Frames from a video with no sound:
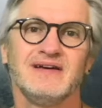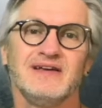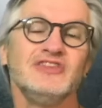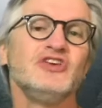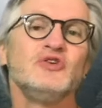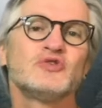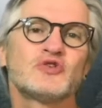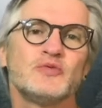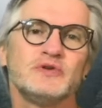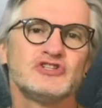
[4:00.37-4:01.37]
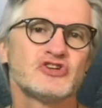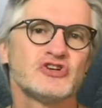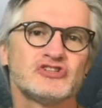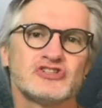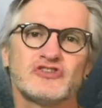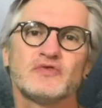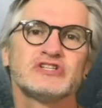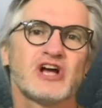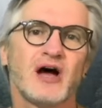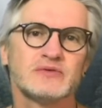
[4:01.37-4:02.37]
In the youth group and churches of
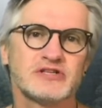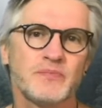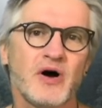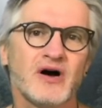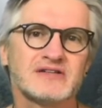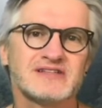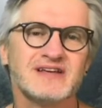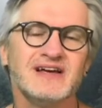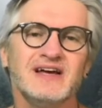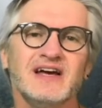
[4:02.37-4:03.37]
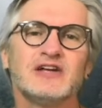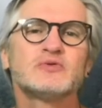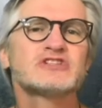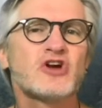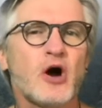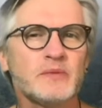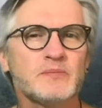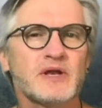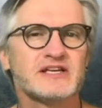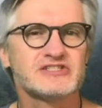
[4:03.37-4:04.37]
which I was a part, it was
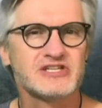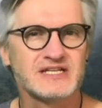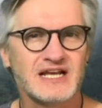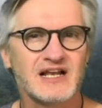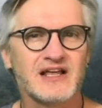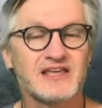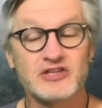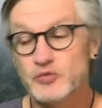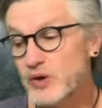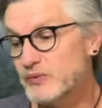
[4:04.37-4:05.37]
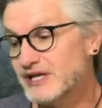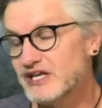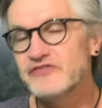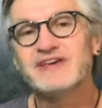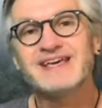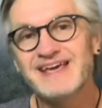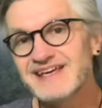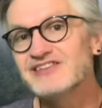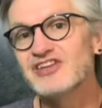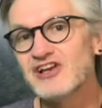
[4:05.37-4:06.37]
commonplace to declare that we were living
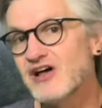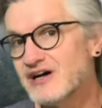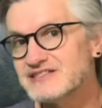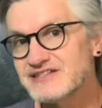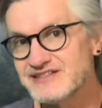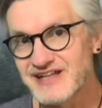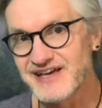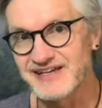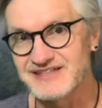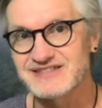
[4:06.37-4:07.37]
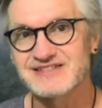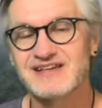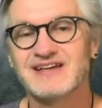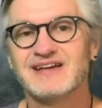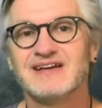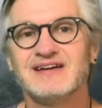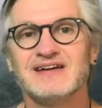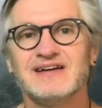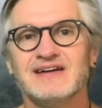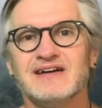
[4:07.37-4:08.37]
in the last days.
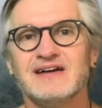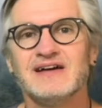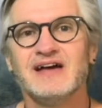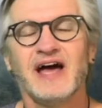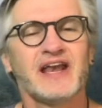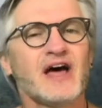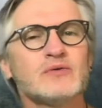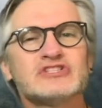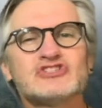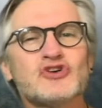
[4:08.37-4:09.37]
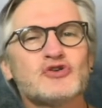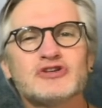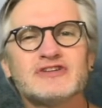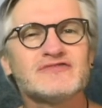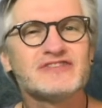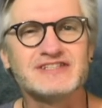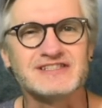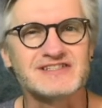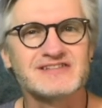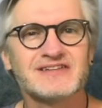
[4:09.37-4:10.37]
And I was so
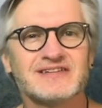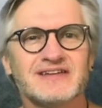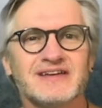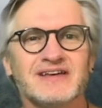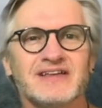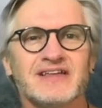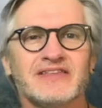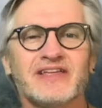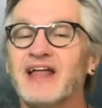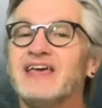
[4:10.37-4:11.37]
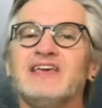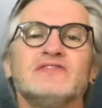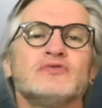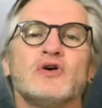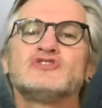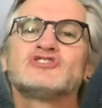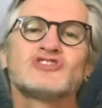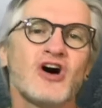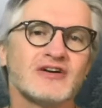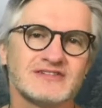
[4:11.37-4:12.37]
convinced that I even wrote
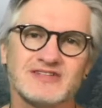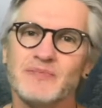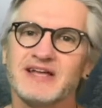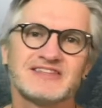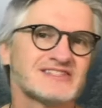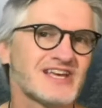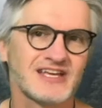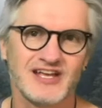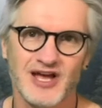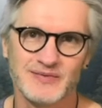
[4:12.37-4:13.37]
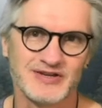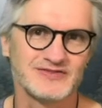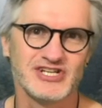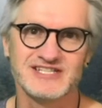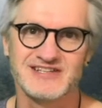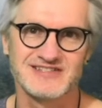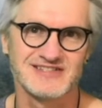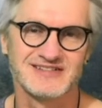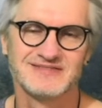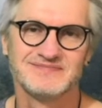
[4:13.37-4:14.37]
songs about the second coming of Jesus.